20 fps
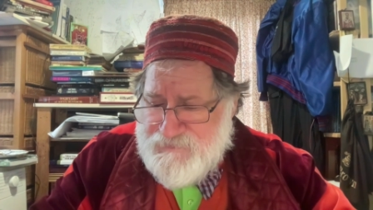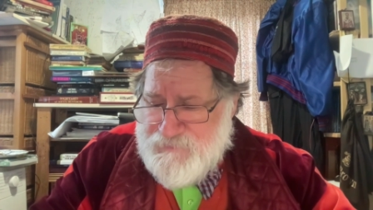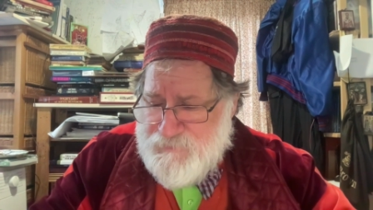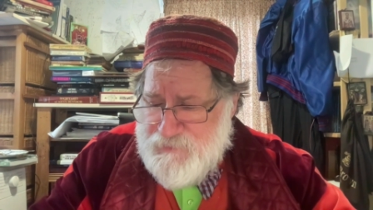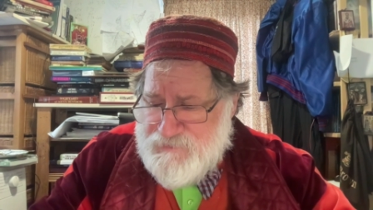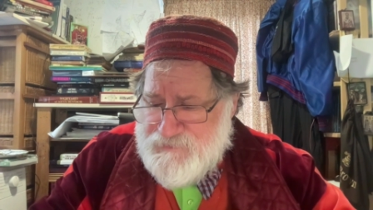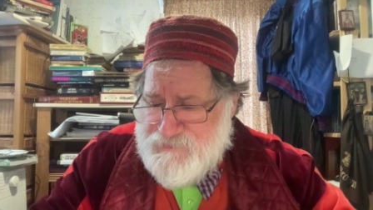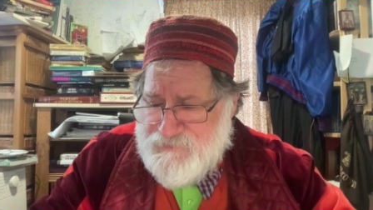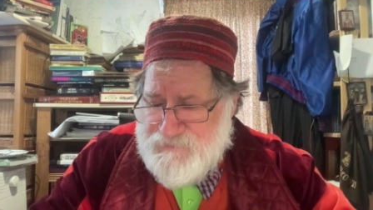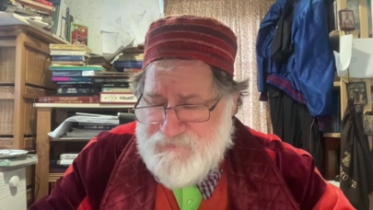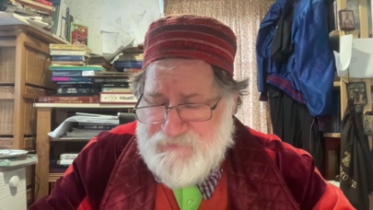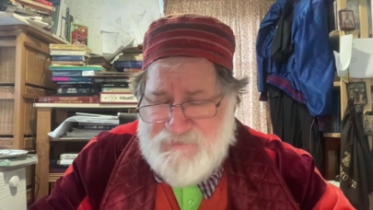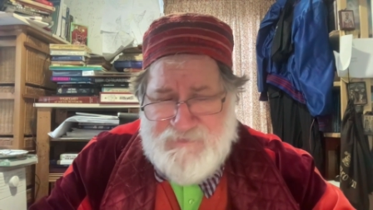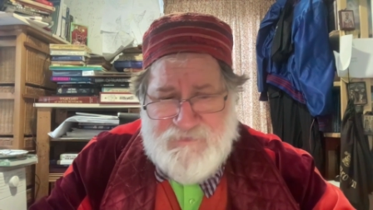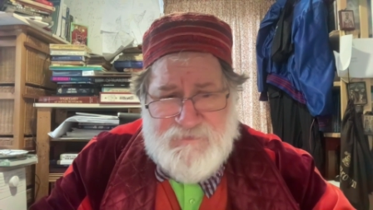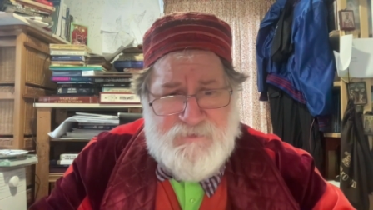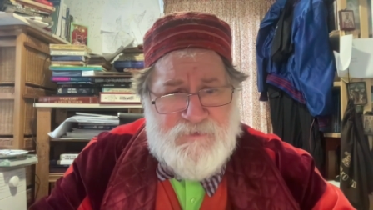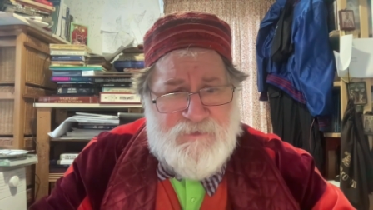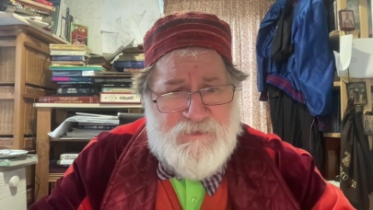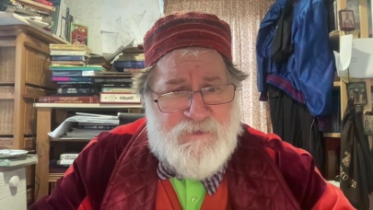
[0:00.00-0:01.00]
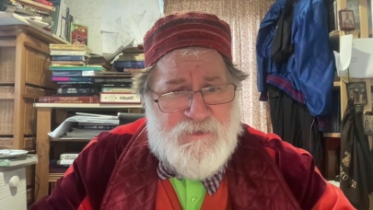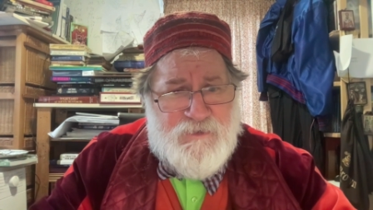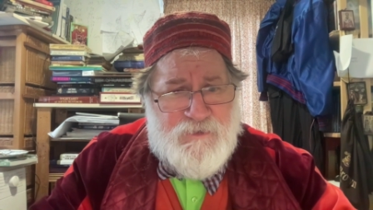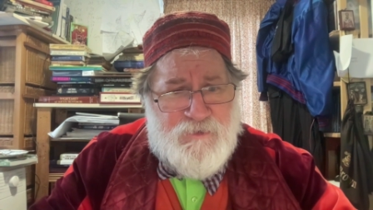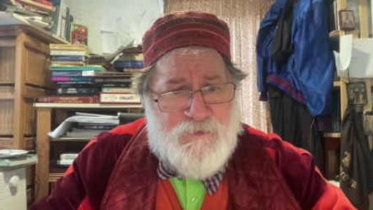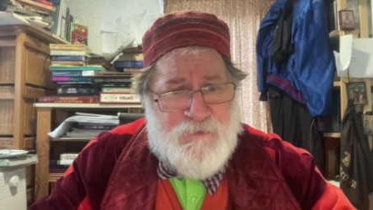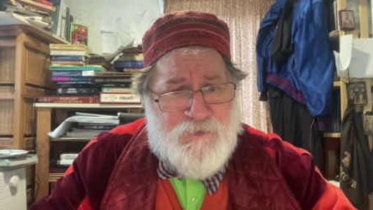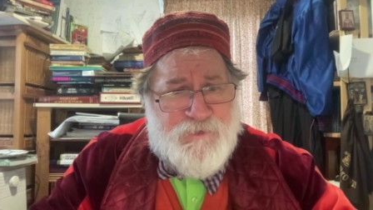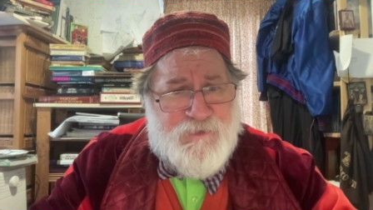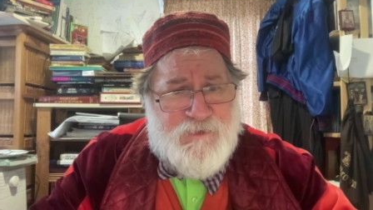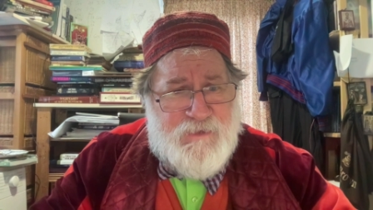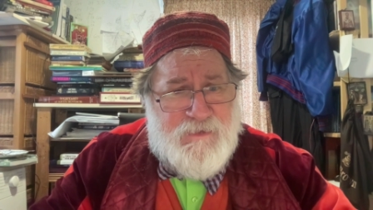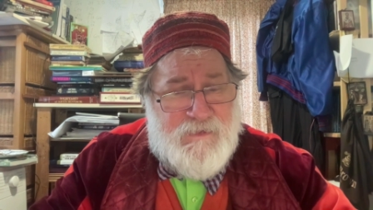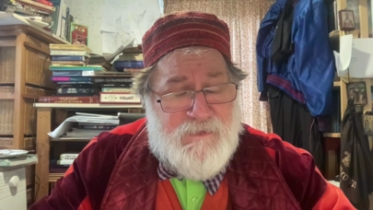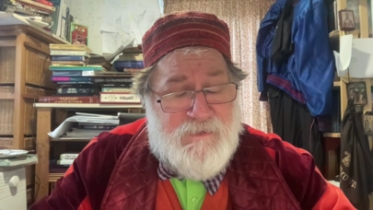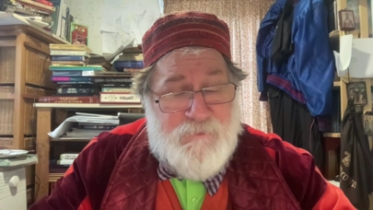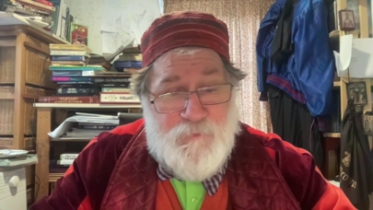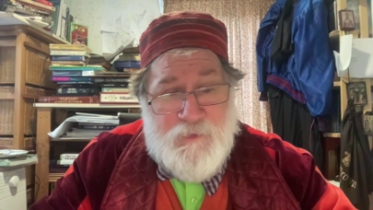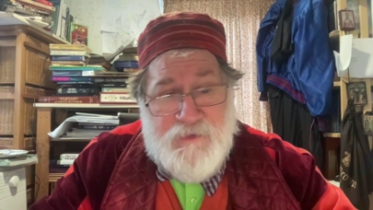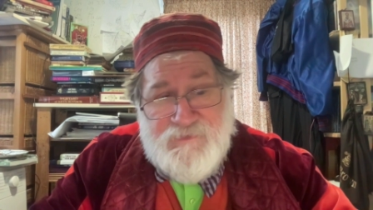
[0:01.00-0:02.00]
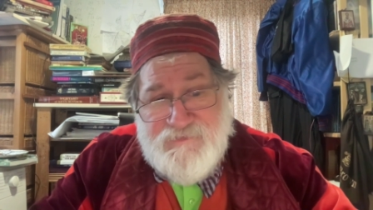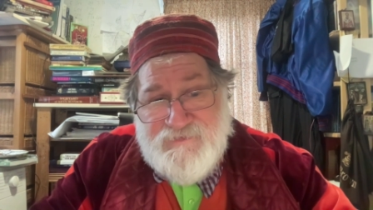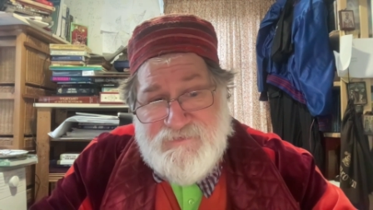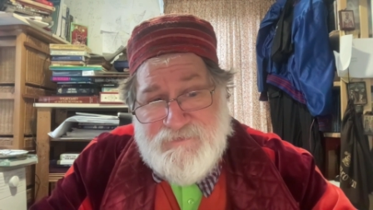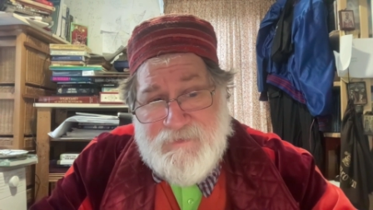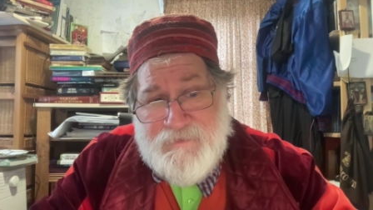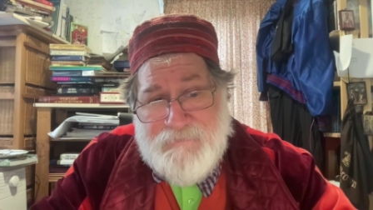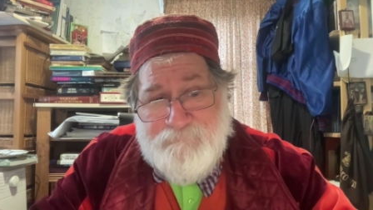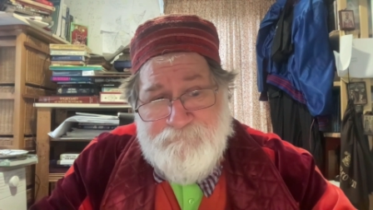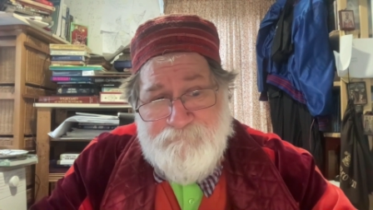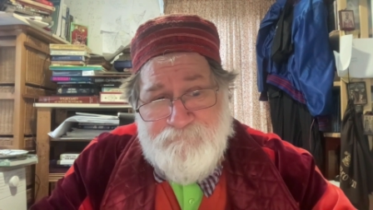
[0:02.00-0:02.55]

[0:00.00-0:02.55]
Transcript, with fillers: questions on a Wednesday.